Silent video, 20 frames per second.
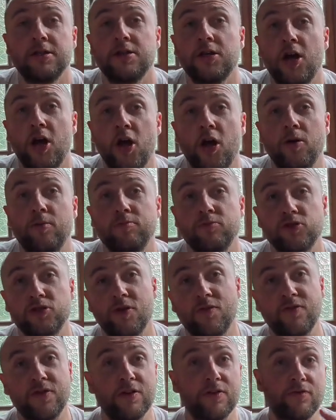so
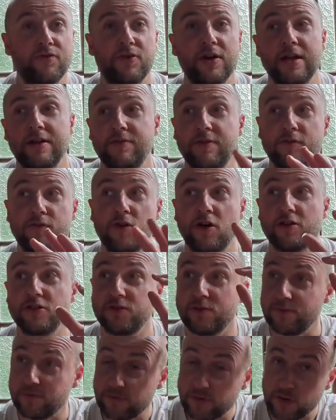feel free, if you've got
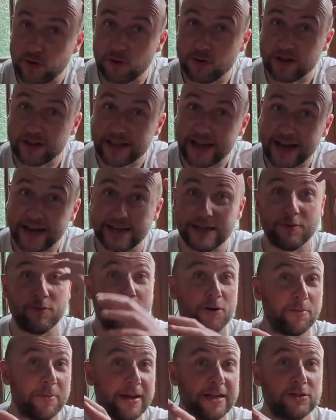some food and that and you
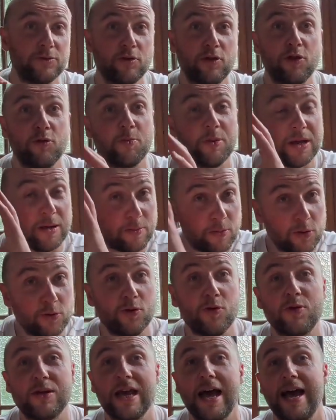want to mix with other people,
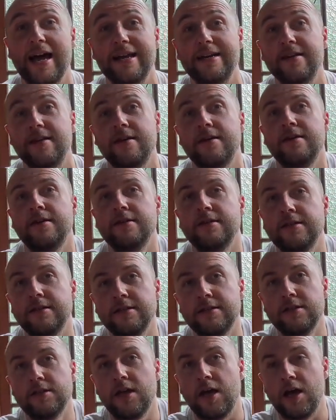you can
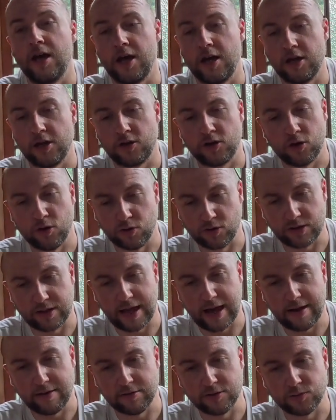cook
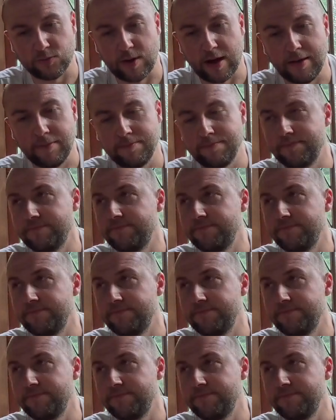there as well.